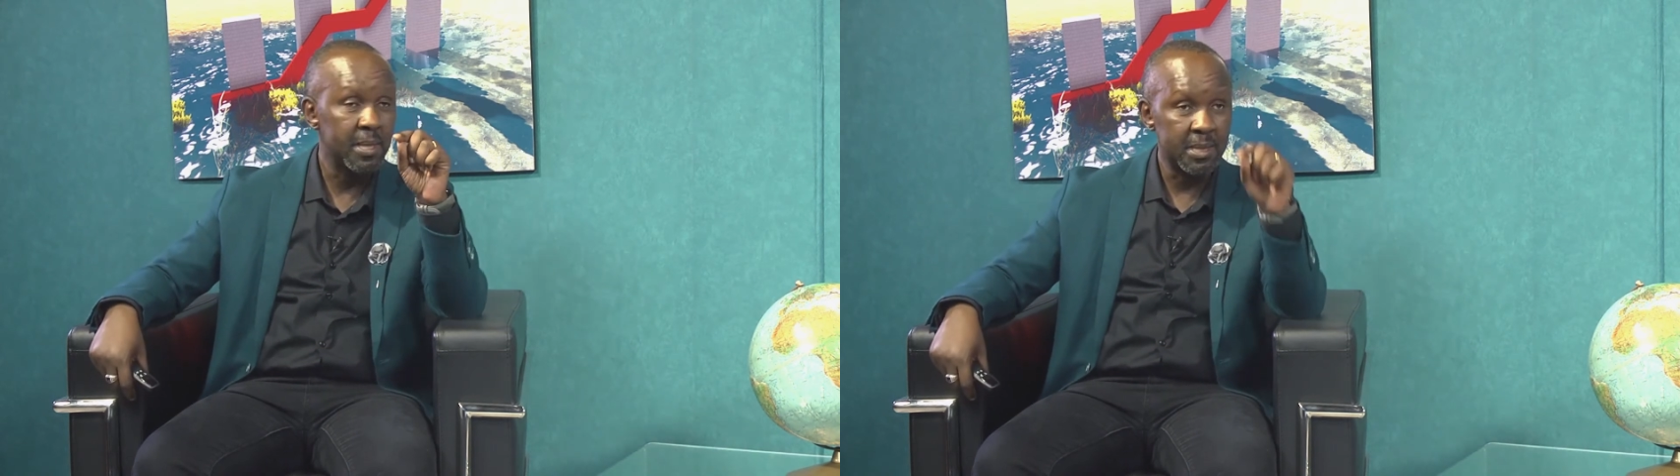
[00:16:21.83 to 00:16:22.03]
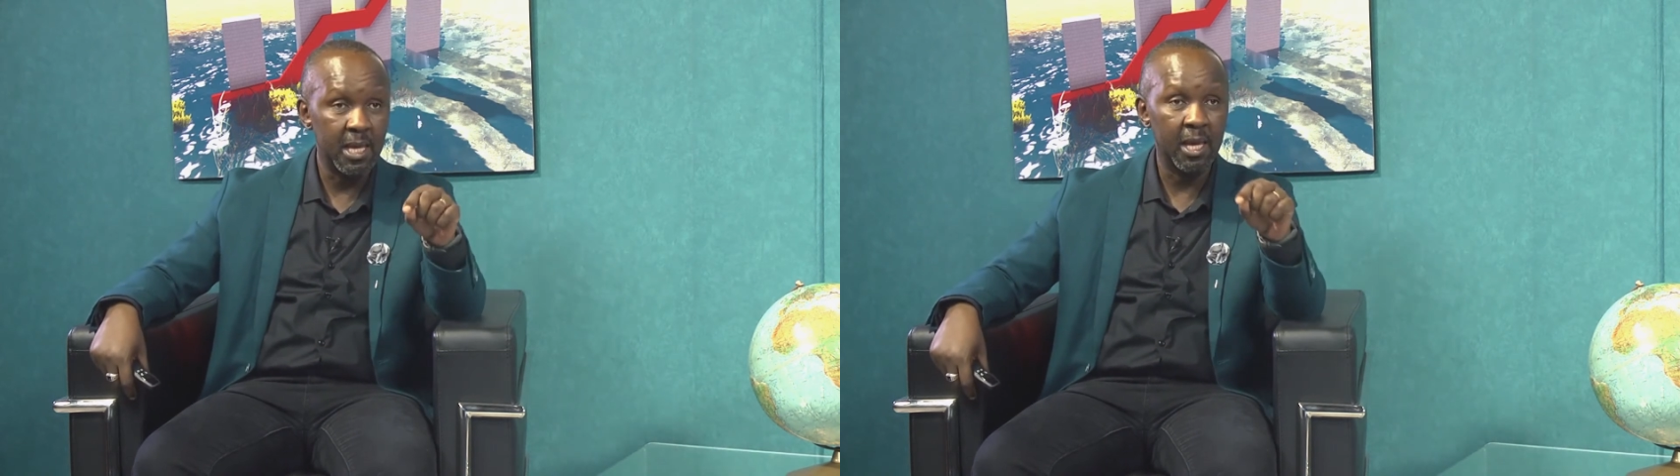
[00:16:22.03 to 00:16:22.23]

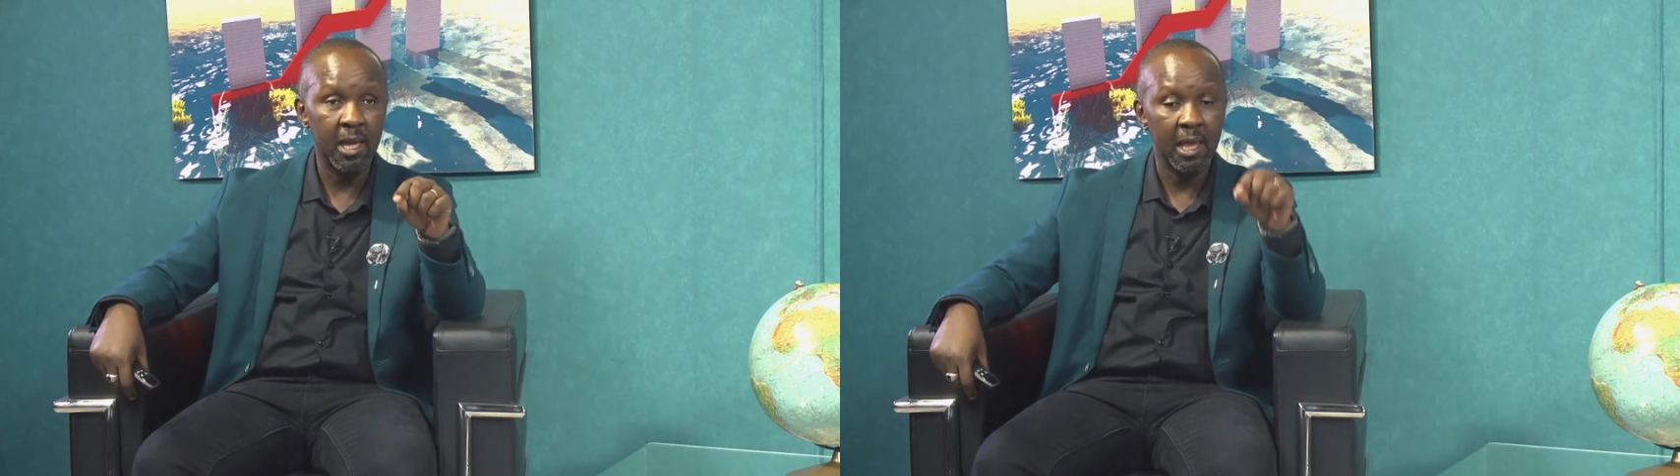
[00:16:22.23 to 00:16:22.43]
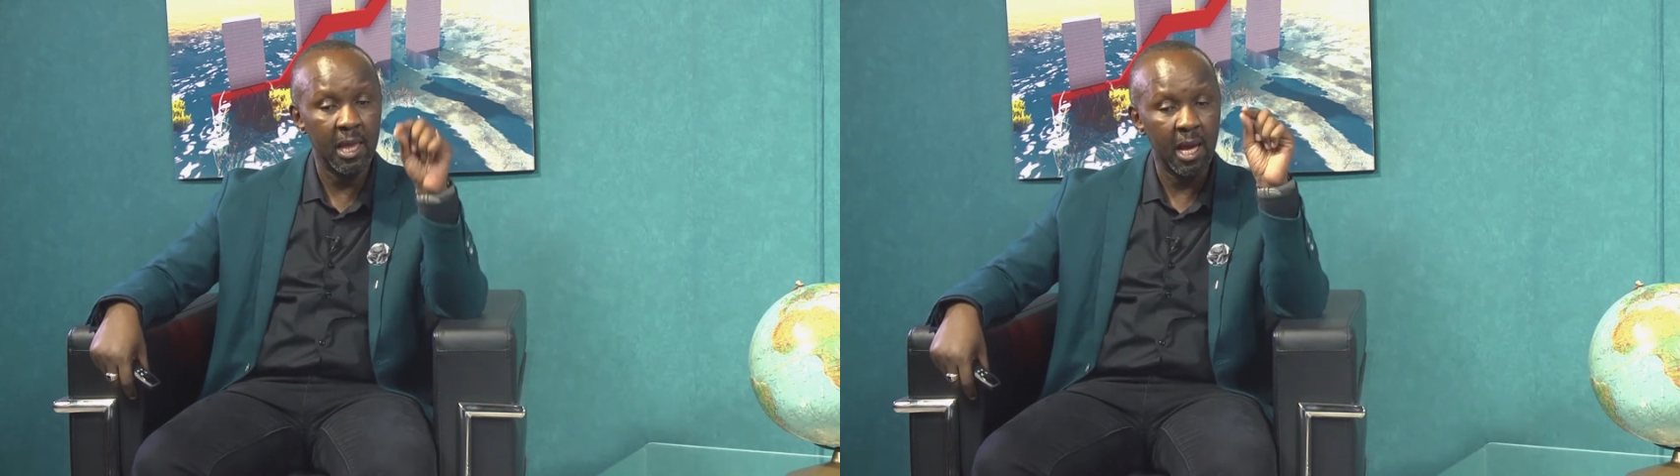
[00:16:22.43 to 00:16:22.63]
say
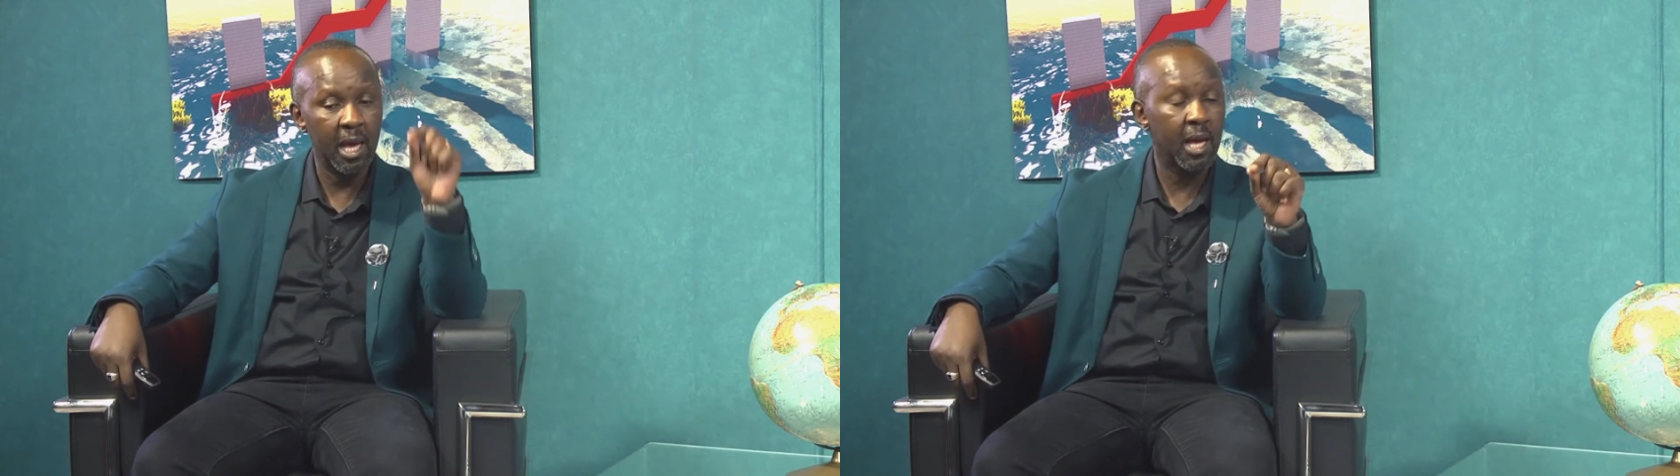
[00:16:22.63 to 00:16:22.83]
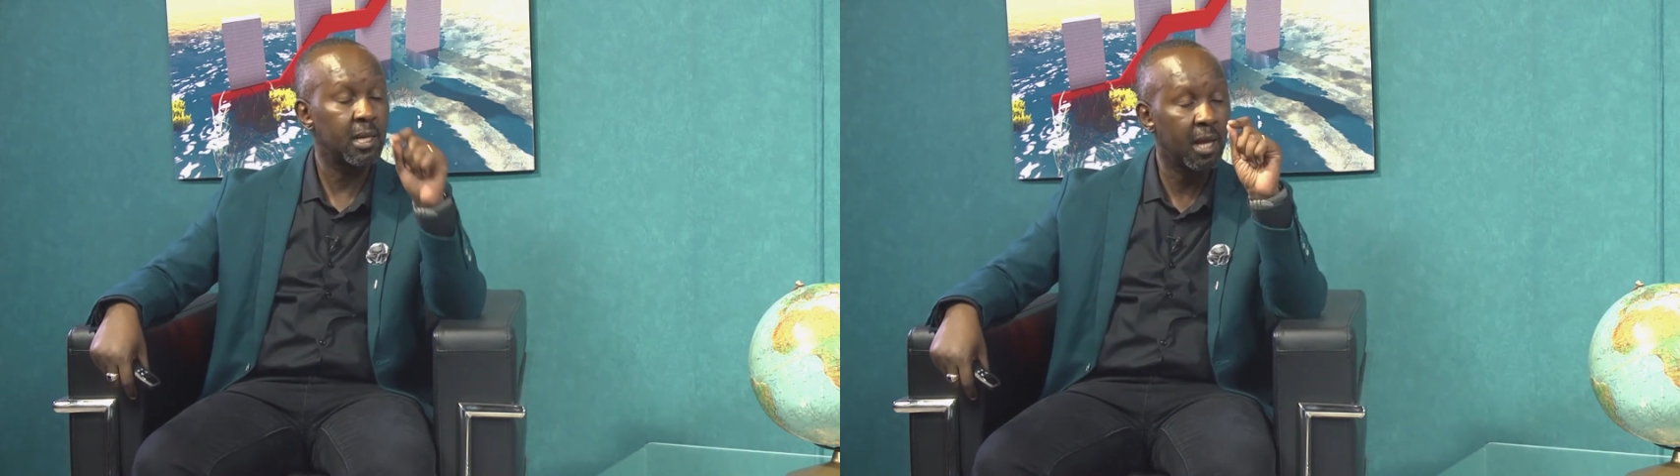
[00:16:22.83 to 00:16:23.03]
the
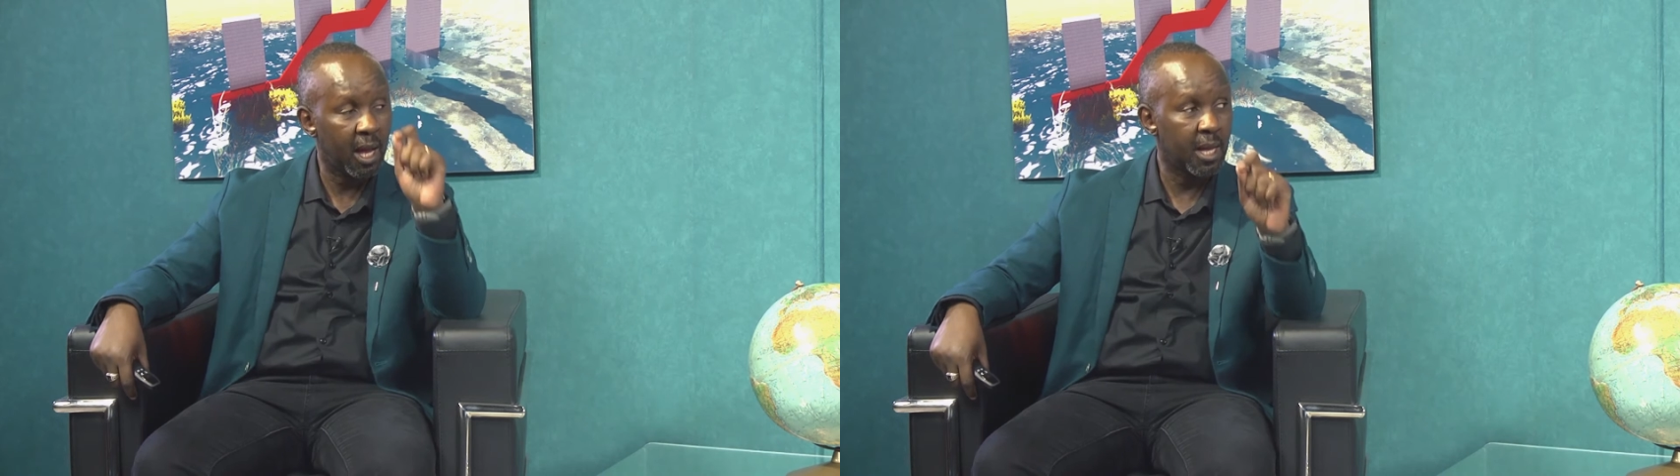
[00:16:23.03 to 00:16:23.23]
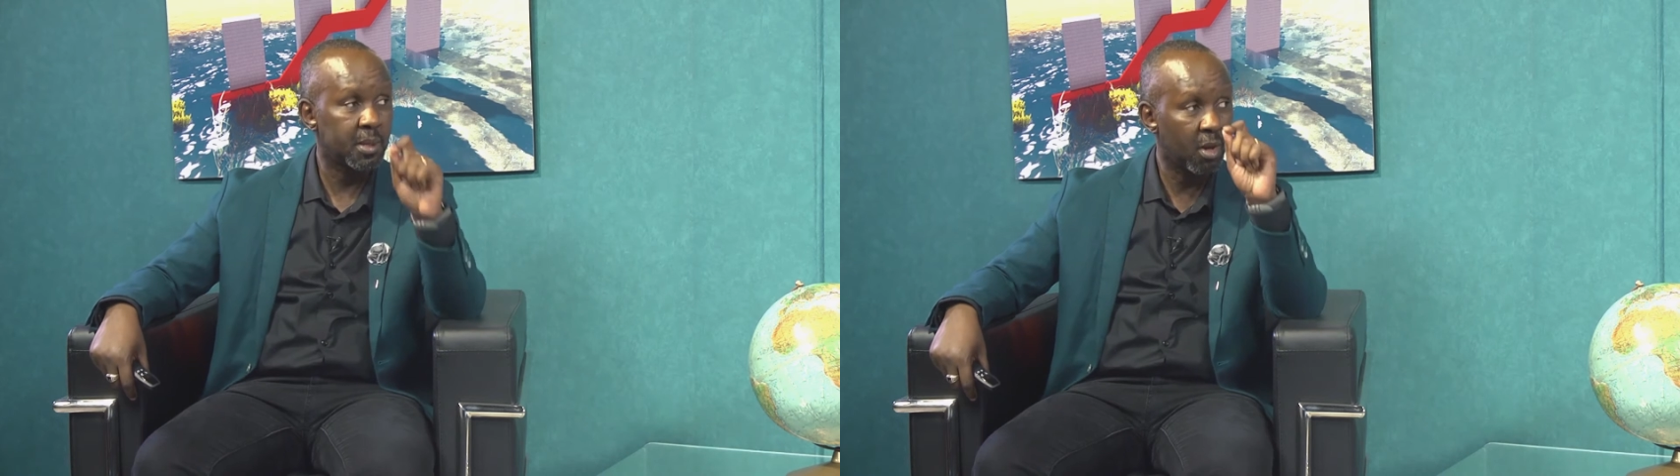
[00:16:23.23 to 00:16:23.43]
Hyatt
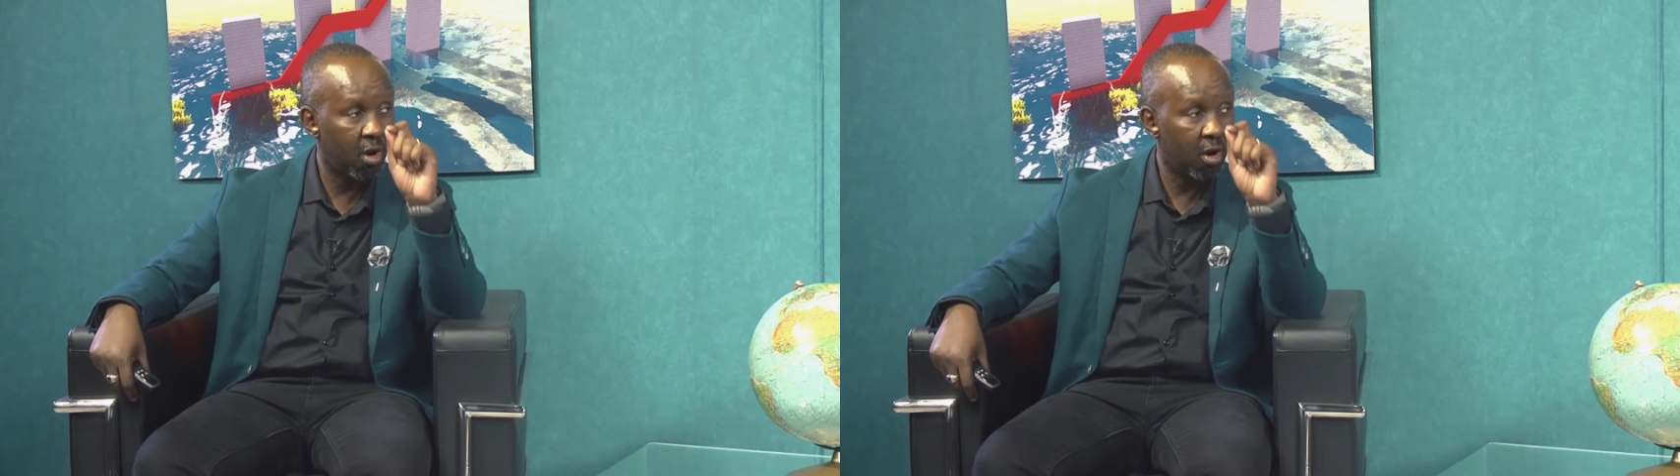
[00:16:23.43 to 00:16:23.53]
has